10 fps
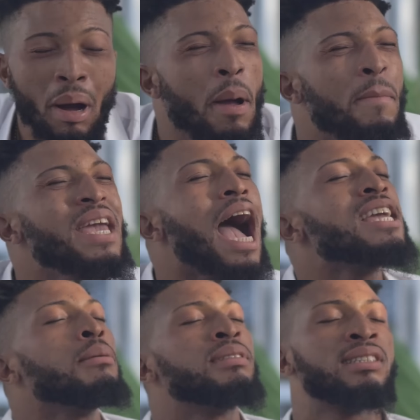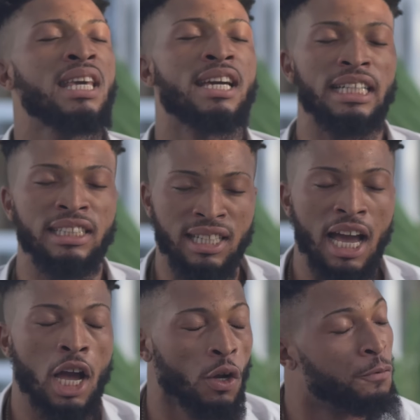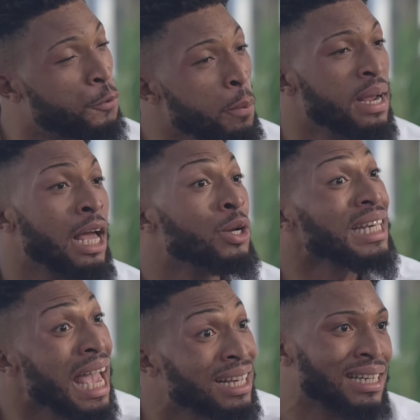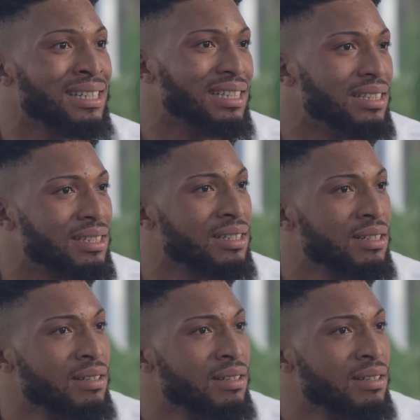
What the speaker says: Baba, me, I am sick and tired of Fumilayo's excesses.